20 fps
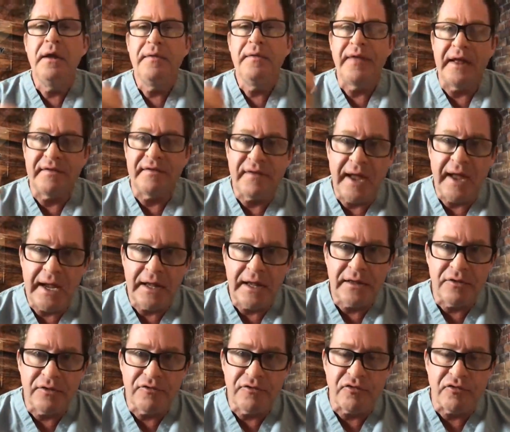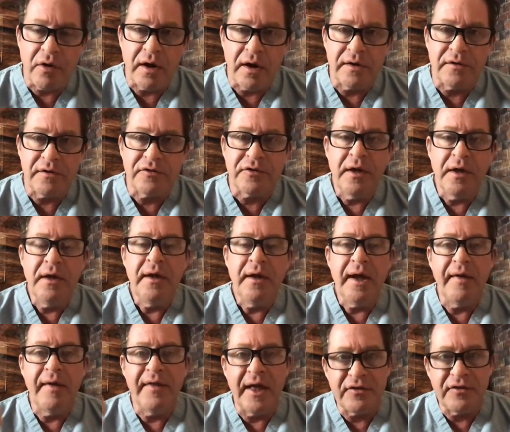They take the drugs,
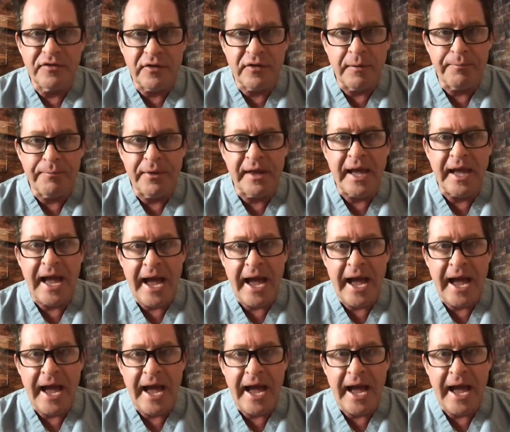and then something